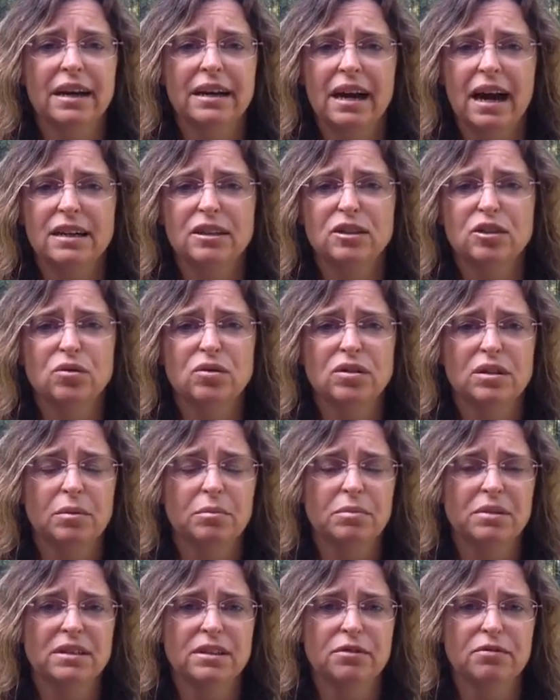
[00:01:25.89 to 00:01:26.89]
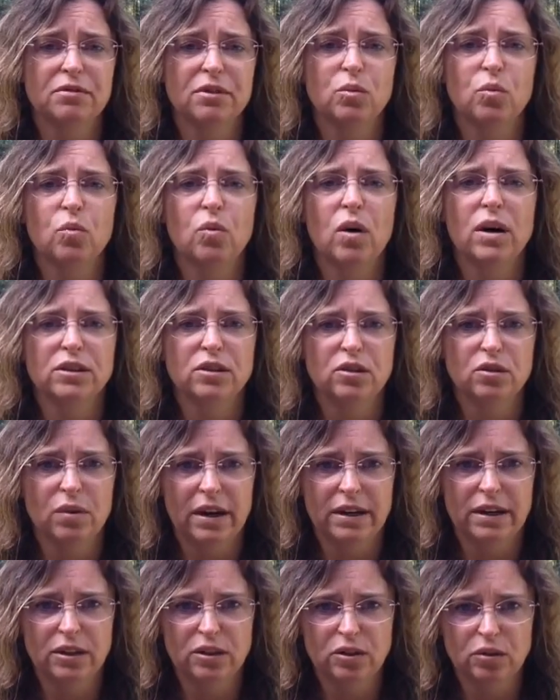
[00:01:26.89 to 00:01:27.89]
I gotta do something different. What
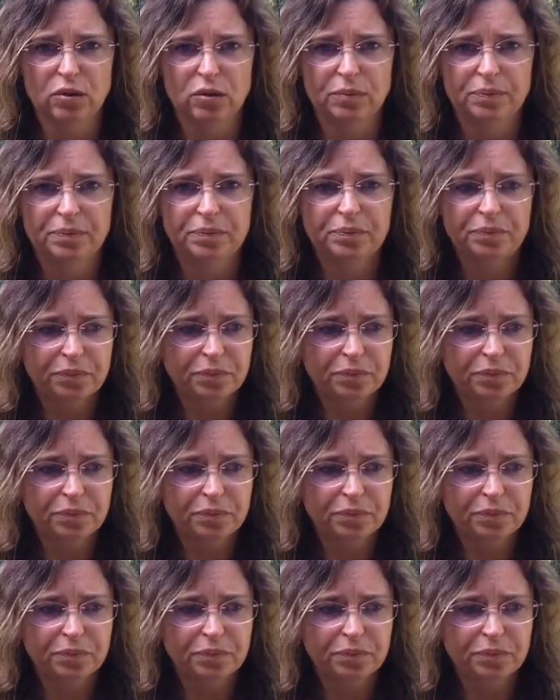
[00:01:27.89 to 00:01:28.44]
do I do?